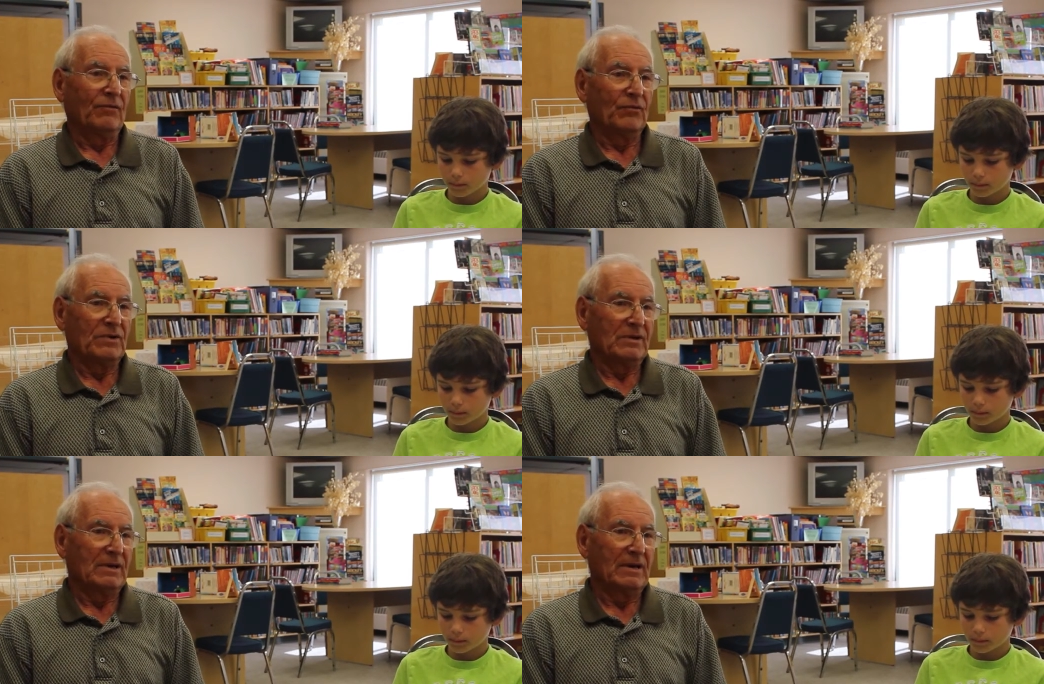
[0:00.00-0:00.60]

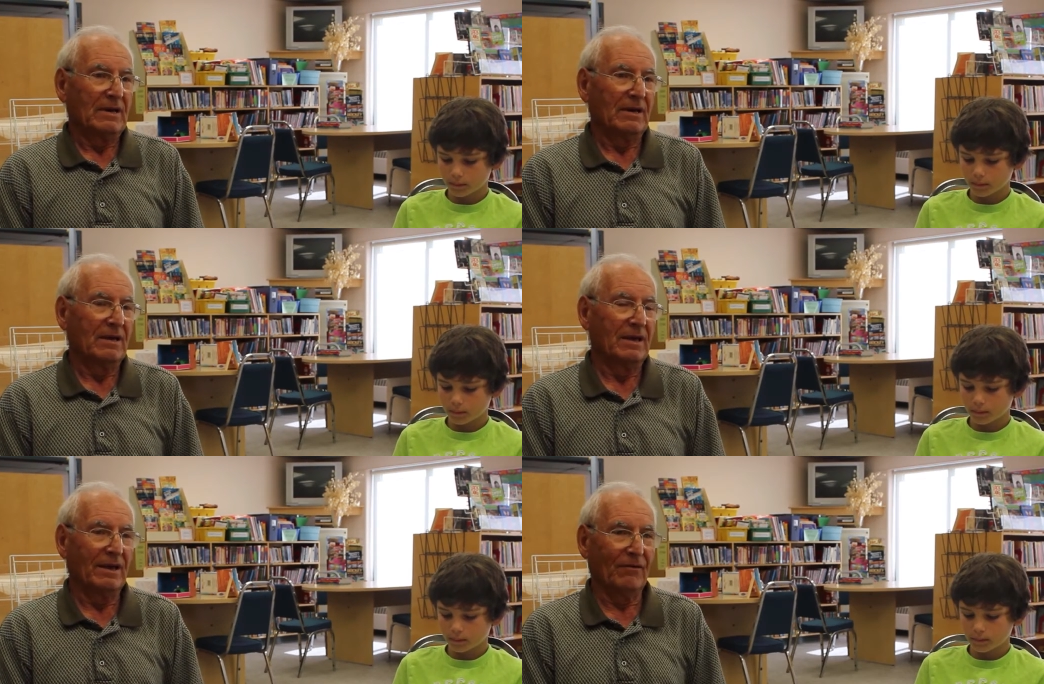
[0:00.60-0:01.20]
Speaker 1: We uh,
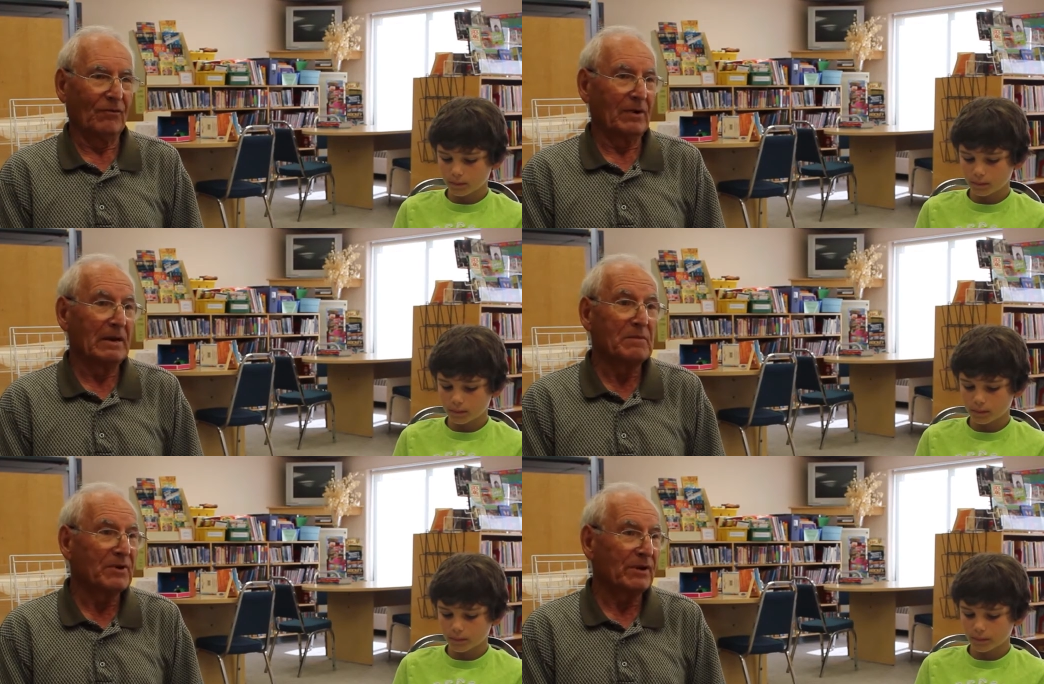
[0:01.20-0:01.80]
were
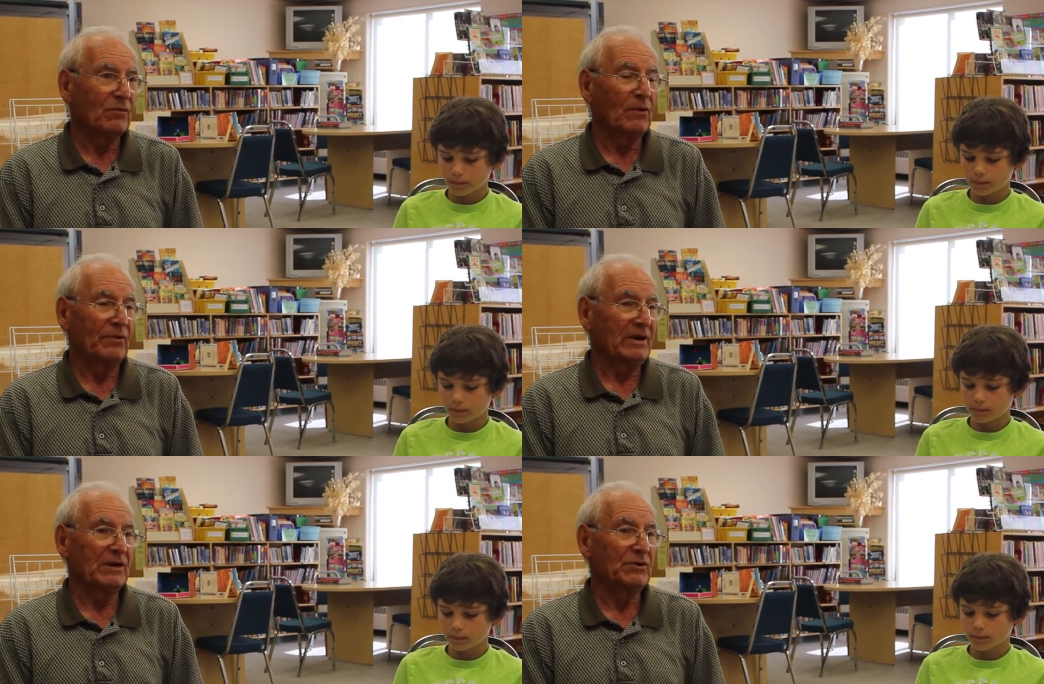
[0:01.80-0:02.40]
limited what
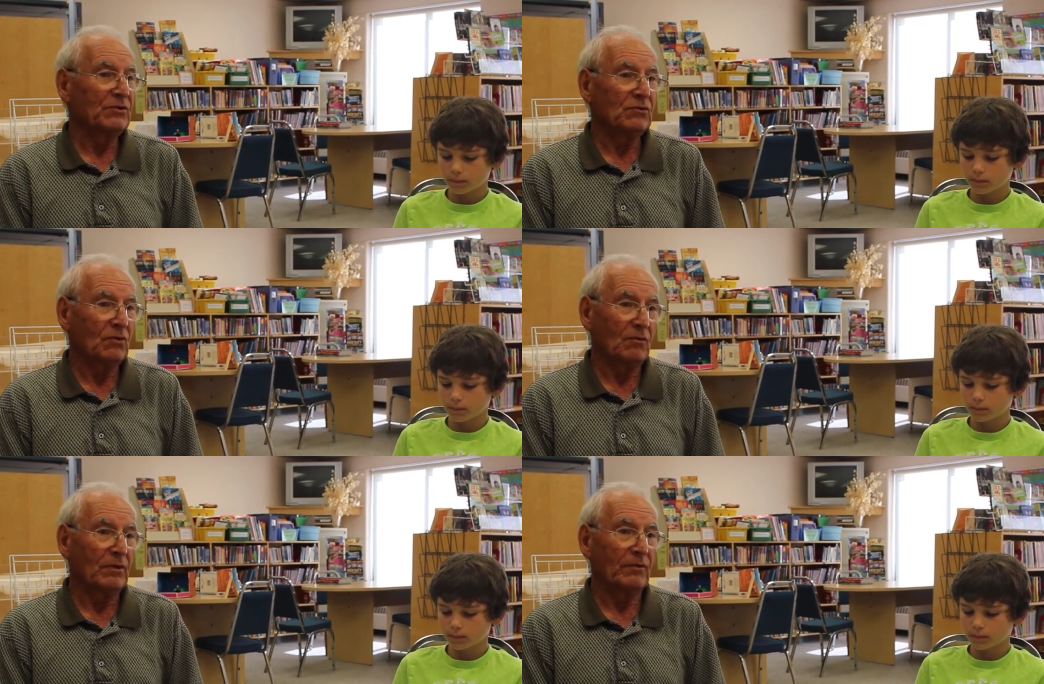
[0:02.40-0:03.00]
we could do,
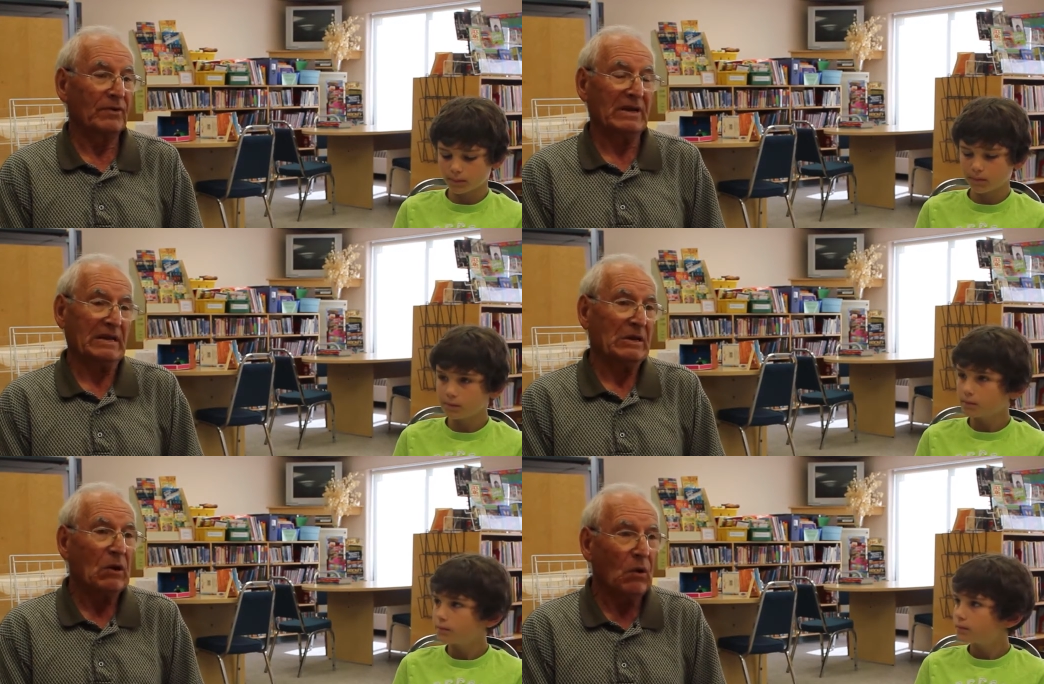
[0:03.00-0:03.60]
where we
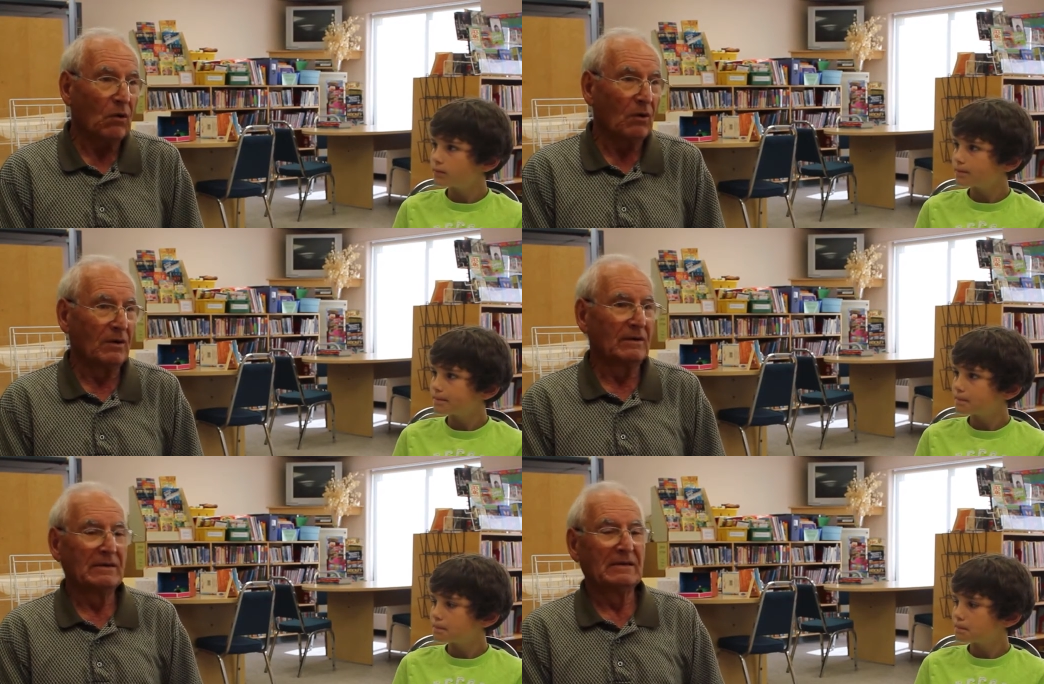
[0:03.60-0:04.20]
could go.
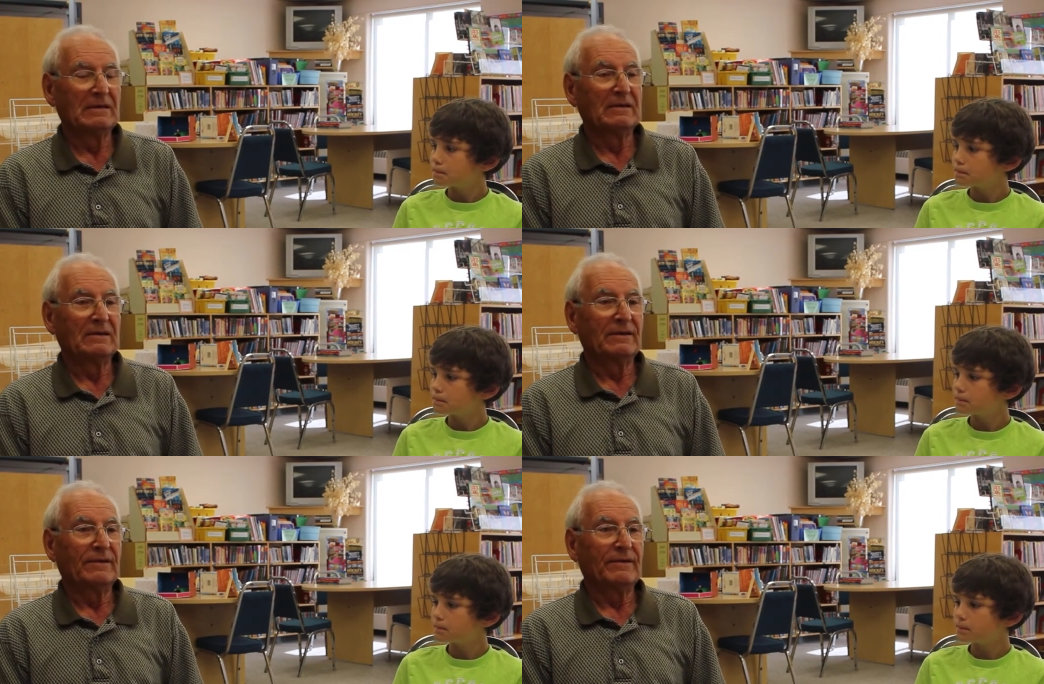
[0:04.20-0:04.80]

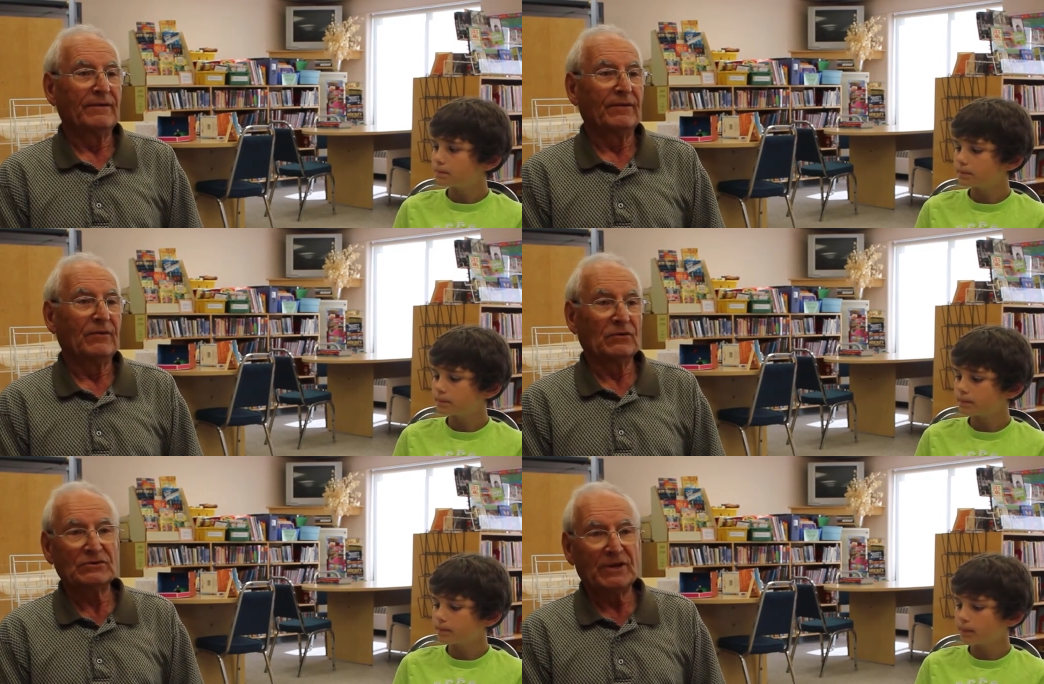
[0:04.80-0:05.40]

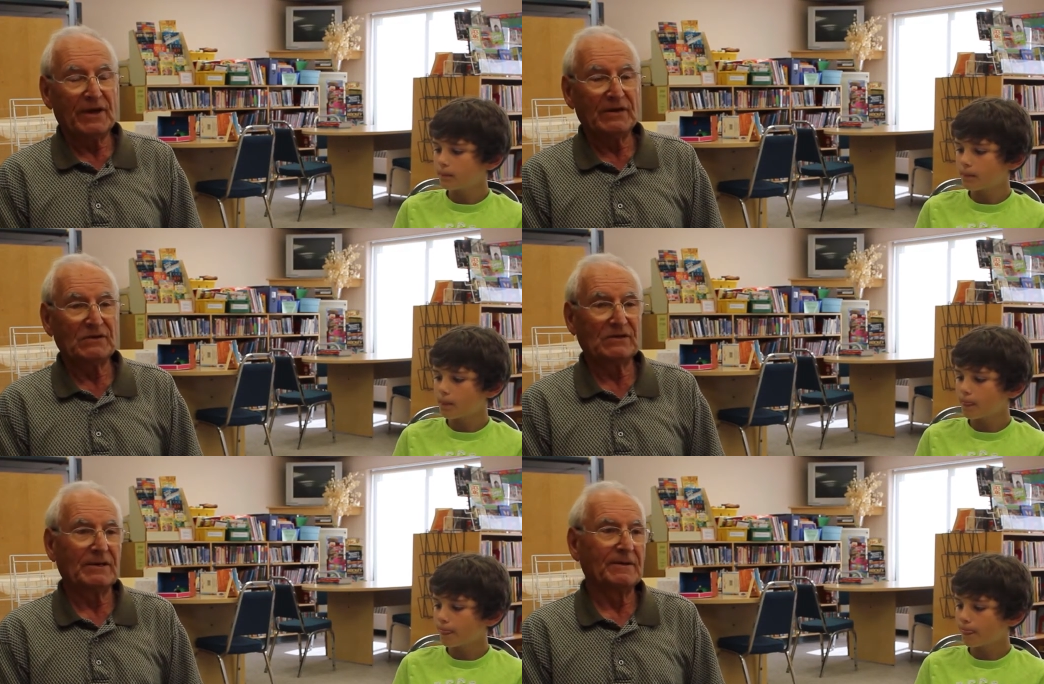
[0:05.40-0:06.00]
Those
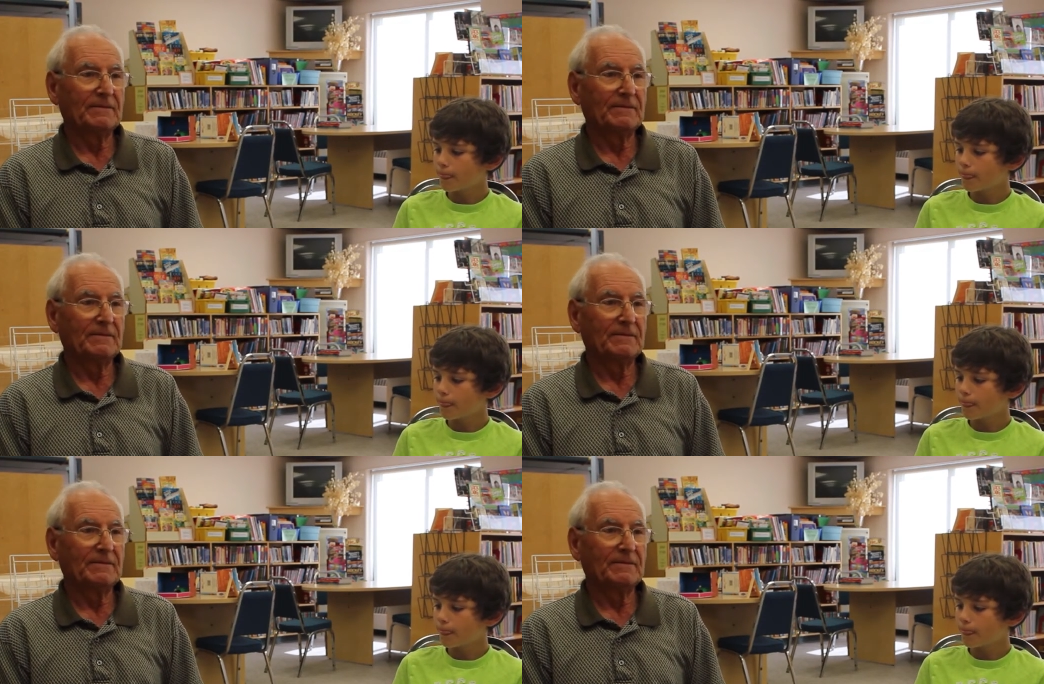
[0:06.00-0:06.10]
days,